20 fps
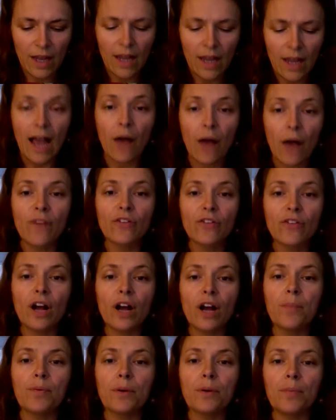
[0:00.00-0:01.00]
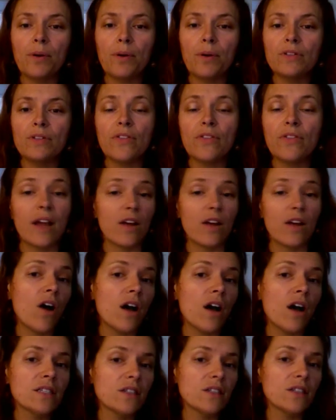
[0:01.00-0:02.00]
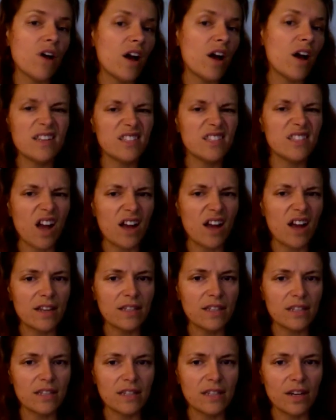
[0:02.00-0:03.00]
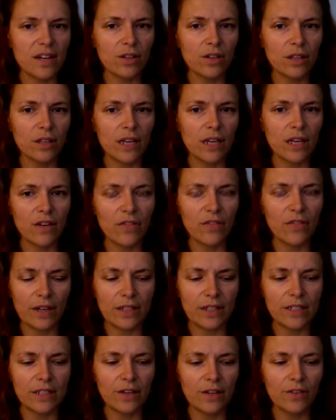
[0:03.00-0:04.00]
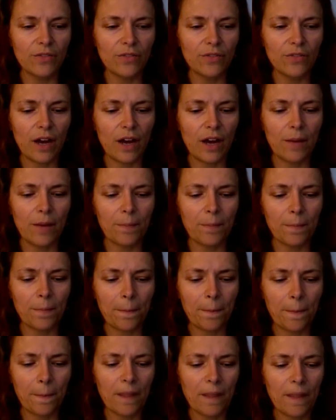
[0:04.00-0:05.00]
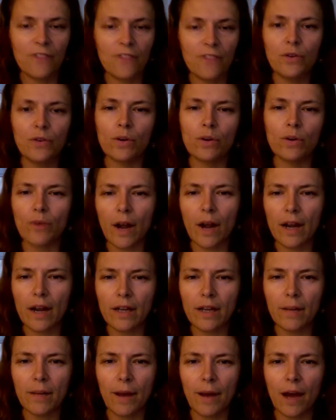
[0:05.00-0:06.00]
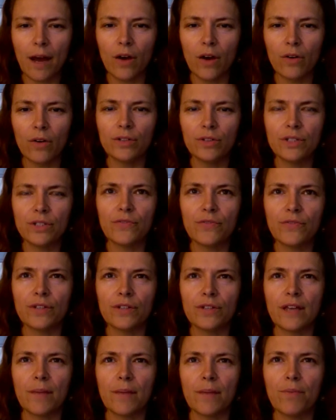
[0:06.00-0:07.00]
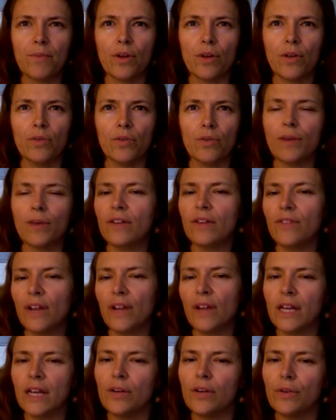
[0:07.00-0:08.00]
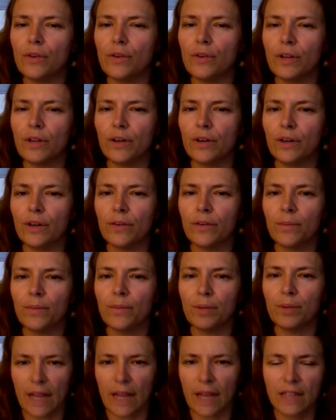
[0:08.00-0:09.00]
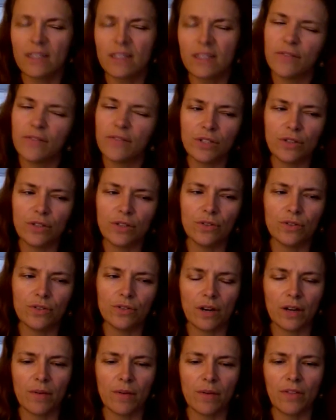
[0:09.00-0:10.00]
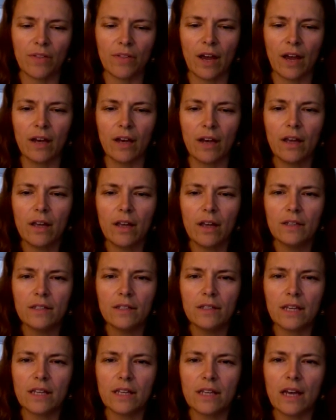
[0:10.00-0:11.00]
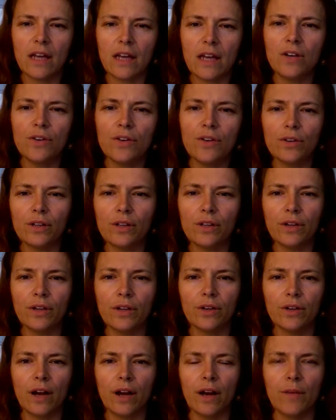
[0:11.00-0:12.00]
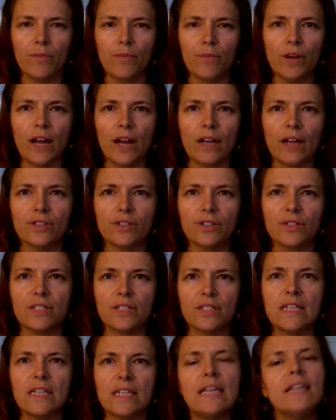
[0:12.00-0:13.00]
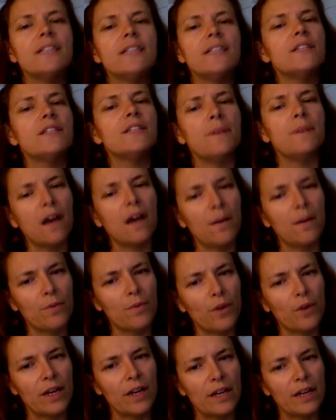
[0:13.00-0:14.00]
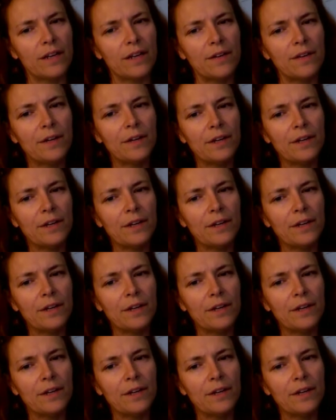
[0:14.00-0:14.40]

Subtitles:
However, a proposal that costs a lot is not necessarily ineffective. If you were writing about, for example, renovating nuclear plants, I have a student who's writing about that, saying that nuclear reactors need to be upgraded.